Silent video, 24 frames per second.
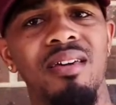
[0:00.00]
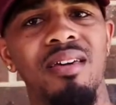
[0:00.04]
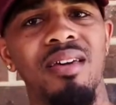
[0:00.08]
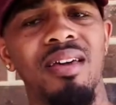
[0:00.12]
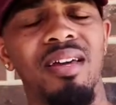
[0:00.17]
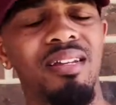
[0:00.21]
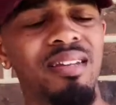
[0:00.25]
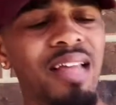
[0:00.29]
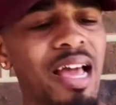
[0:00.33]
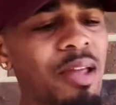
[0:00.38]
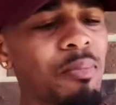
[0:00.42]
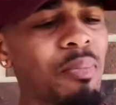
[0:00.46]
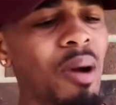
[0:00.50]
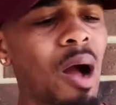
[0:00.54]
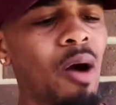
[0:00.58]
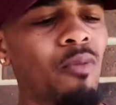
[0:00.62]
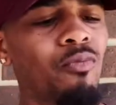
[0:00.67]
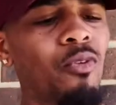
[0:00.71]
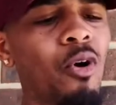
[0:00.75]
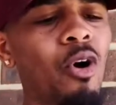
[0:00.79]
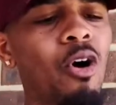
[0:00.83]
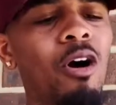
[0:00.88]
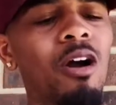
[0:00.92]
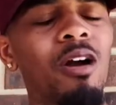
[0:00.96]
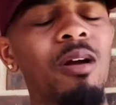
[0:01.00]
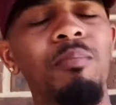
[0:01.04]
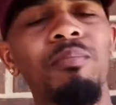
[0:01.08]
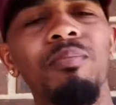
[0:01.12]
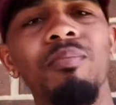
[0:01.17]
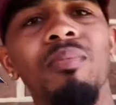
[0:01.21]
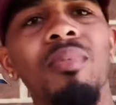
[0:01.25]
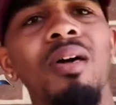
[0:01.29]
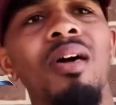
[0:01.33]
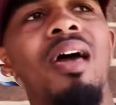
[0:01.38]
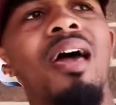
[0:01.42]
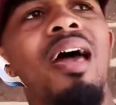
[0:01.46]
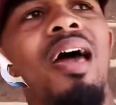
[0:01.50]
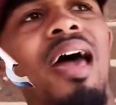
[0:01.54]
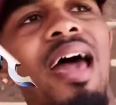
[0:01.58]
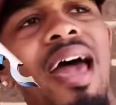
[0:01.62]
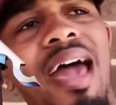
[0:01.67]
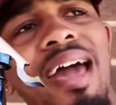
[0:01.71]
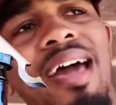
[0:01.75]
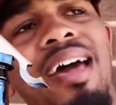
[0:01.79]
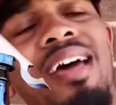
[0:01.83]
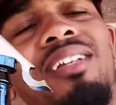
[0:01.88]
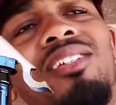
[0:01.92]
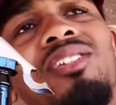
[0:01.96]
And they by far
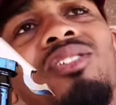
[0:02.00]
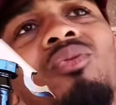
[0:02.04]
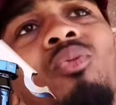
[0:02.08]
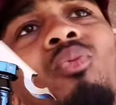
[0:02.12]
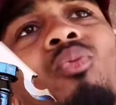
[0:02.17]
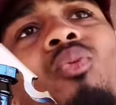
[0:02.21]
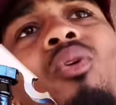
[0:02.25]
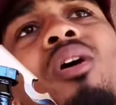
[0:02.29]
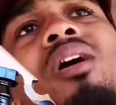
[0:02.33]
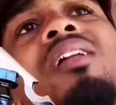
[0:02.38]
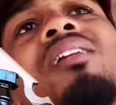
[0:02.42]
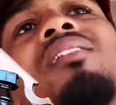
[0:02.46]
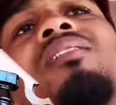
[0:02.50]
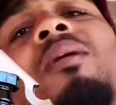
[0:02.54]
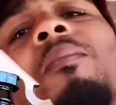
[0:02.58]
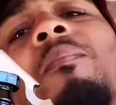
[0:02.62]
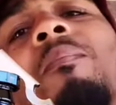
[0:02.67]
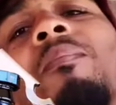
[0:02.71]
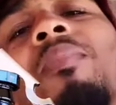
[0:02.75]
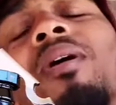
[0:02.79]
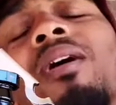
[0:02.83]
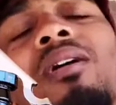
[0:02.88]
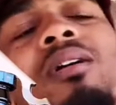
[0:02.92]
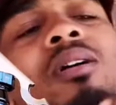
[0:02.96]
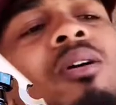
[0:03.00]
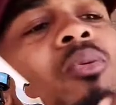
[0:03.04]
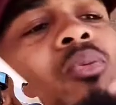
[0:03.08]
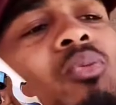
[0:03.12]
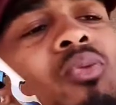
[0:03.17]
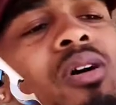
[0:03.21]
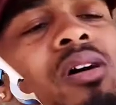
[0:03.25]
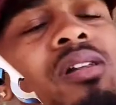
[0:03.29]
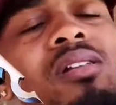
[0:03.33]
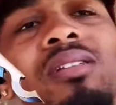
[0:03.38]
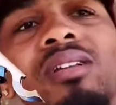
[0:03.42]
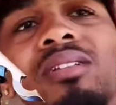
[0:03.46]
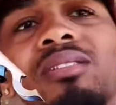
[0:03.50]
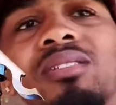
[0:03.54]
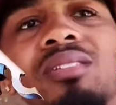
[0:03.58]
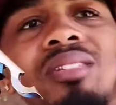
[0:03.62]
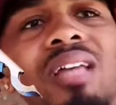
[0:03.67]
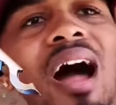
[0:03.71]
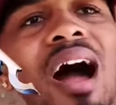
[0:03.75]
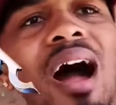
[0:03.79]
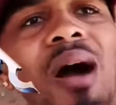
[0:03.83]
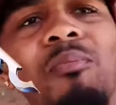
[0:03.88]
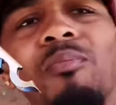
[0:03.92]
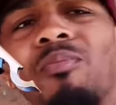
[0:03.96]
has one of the
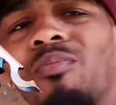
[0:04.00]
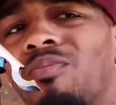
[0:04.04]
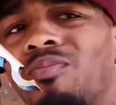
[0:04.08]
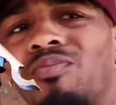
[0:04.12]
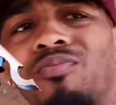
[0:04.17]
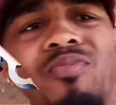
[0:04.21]
top